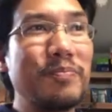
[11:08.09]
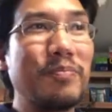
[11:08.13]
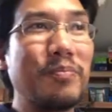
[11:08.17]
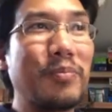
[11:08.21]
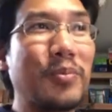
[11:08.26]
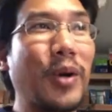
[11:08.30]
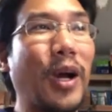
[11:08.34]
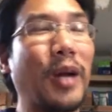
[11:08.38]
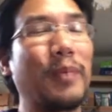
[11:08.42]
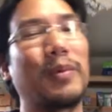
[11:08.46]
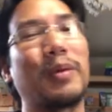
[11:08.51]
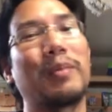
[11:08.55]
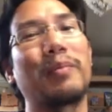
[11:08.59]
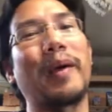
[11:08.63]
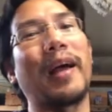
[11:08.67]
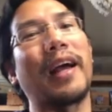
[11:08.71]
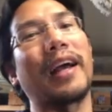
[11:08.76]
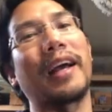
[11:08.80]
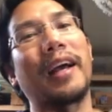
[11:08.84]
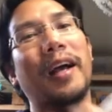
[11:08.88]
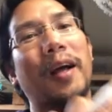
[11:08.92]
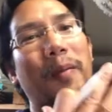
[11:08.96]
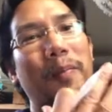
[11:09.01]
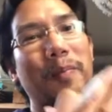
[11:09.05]
brought me
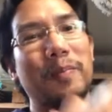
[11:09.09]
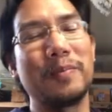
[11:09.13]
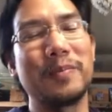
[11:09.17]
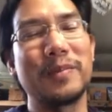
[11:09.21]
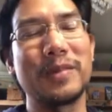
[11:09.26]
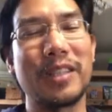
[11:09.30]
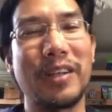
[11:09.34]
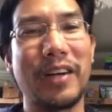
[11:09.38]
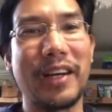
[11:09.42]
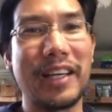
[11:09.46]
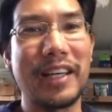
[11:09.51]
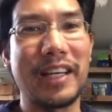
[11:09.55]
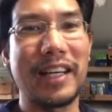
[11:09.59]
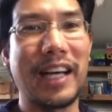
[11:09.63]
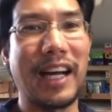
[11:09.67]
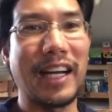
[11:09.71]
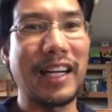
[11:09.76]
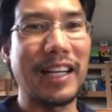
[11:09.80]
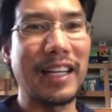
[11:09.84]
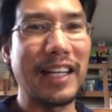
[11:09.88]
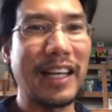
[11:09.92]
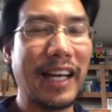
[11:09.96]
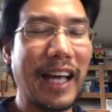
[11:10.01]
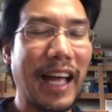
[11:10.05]
back up, so I could
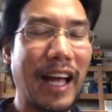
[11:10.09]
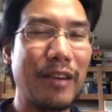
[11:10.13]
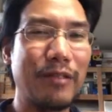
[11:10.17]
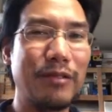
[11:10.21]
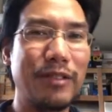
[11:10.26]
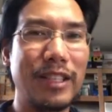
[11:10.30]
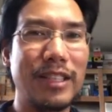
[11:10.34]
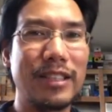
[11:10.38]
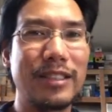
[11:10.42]
kind of like have